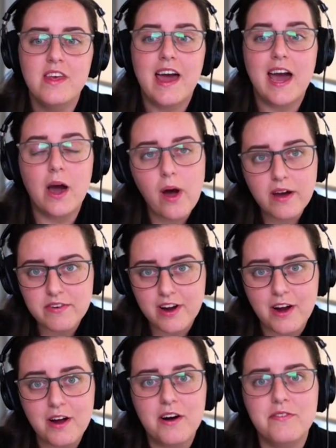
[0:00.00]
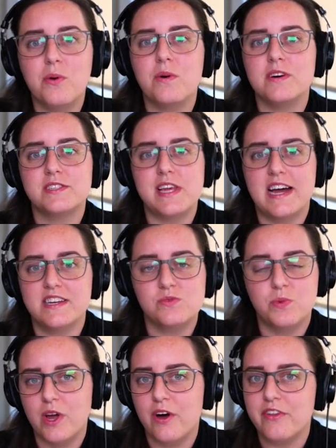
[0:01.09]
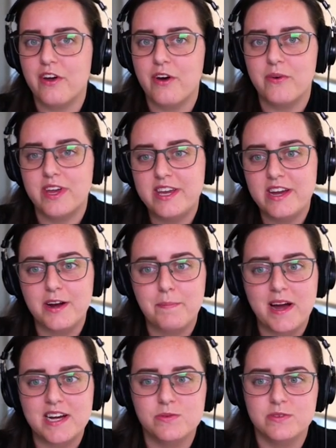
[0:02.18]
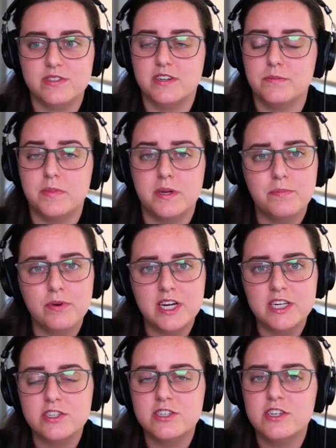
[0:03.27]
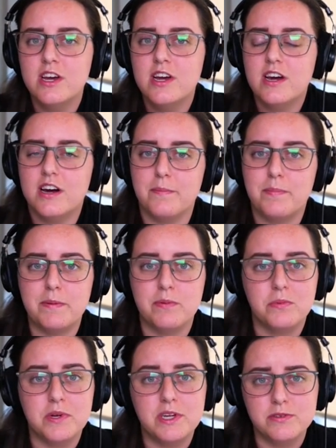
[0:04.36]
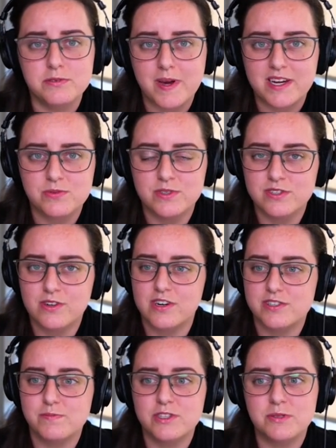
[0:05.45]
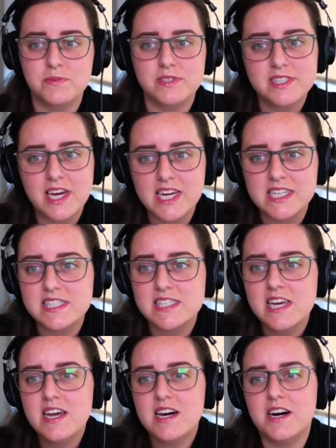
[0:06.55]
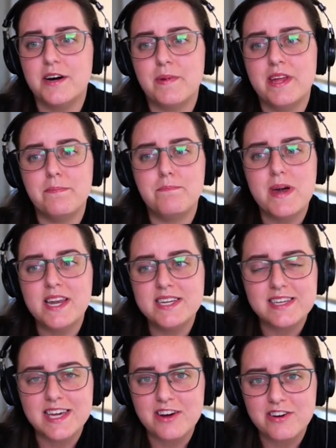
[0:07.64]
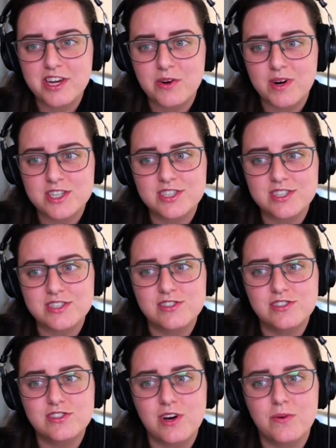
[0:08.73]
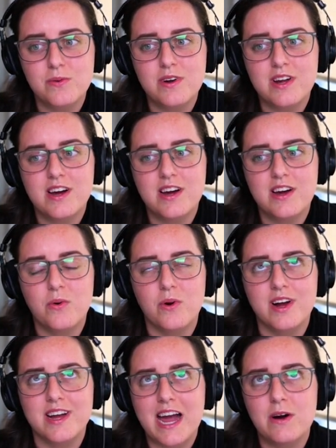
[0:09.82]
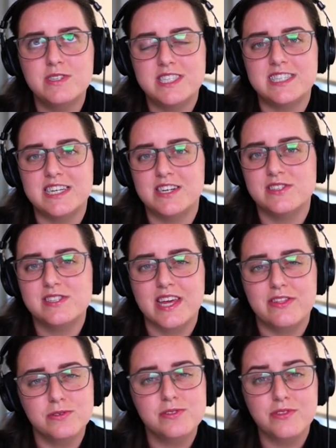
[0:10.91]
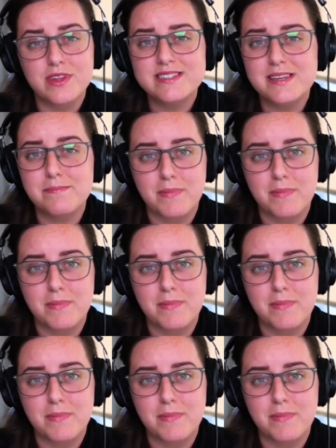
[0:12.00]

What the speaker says: However, of course, as we all know here, passwords can be breached. People reuse passwords across multiple sites, and many security questions don't, or account details, like those are things that